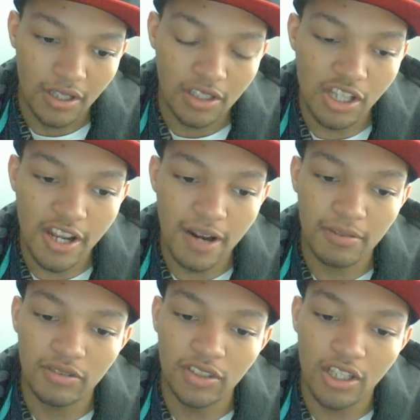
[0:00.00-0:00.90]
Dean
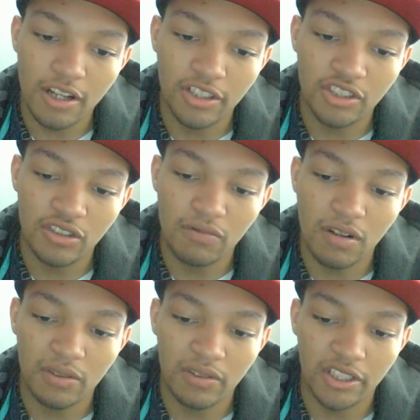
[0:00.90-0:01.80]
Ambrose was talking to
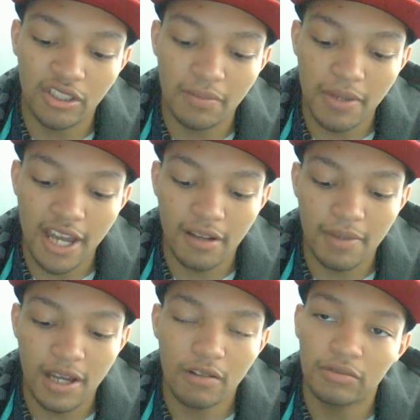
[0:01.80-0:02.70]
Roman Reigns in the back
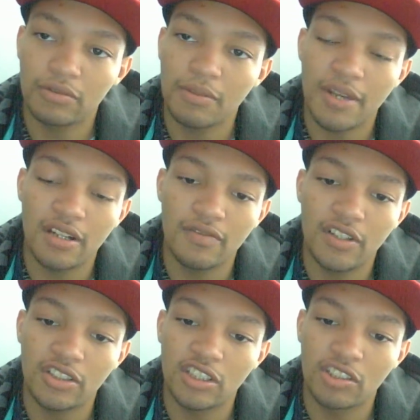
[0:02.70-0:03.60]
about the main
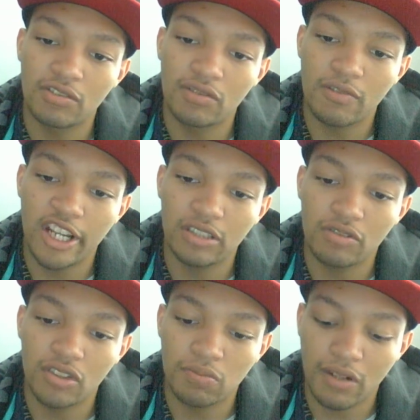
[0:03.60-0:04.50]
event, since it was Reigns
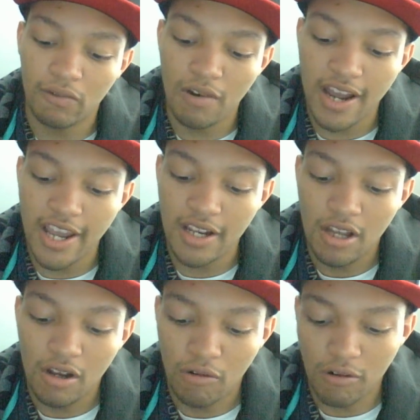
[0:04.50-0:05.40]
versus Bray Wyatt.
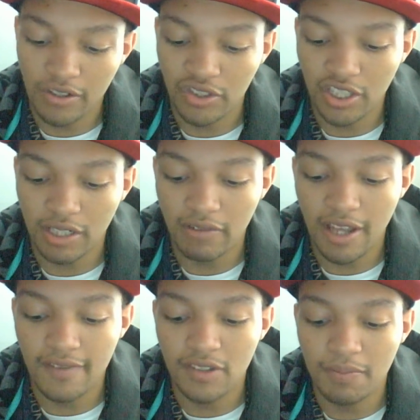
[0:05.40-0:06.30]
Orton said he
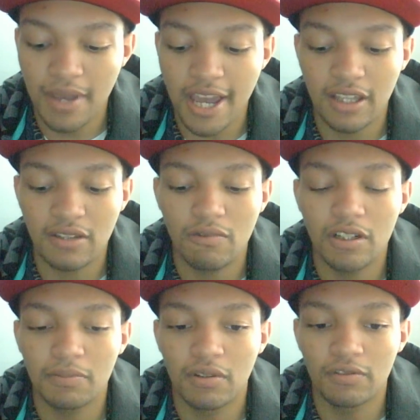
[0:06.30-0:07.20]
would have his back. He
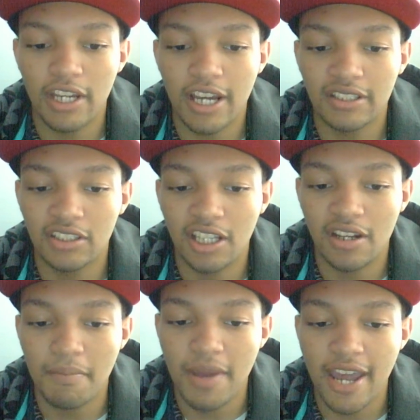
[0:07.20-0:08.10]
wanted both guys to stay
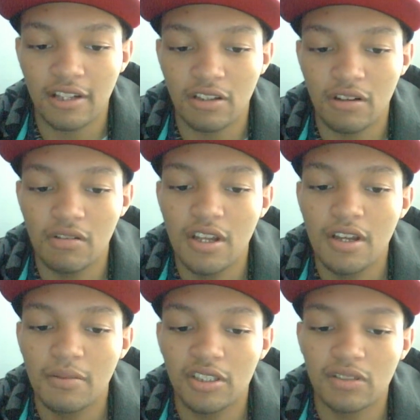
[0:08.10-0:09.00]
in the back, though.
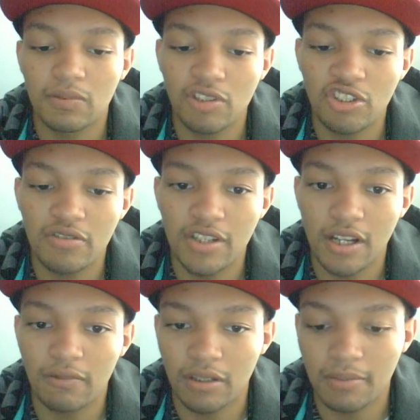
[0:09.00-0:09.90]
He says, once you're
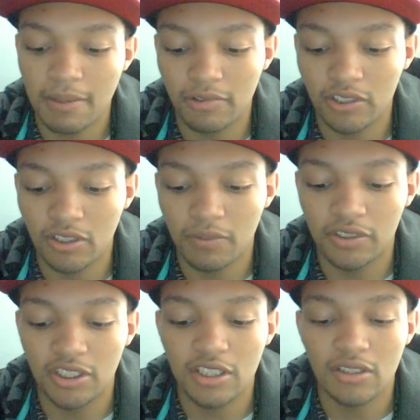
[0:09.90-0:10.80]
done with him, it's
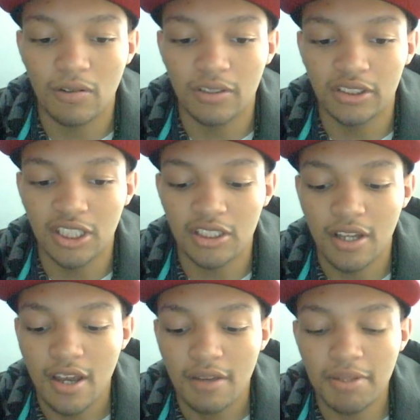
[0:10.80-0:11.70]
open season, Orton says.
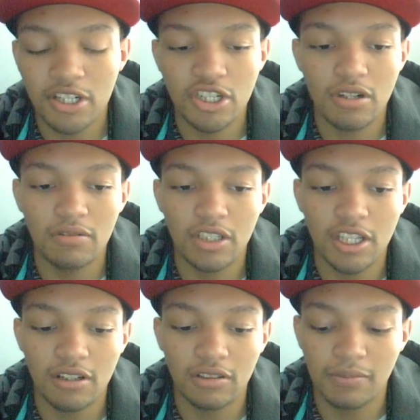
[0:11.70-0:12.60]
Big Show
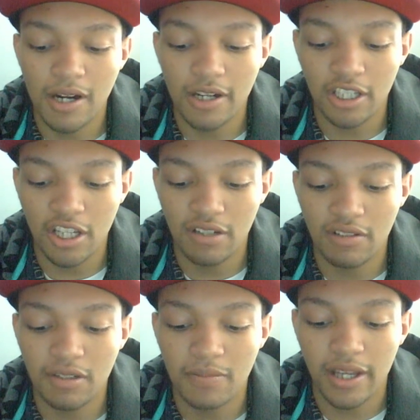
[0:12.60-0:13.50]
killed Mark
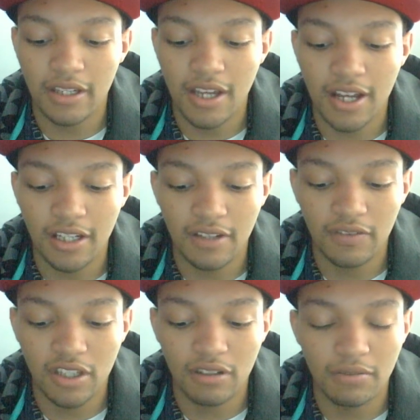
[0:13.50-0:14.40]
Henry. My God, they have killed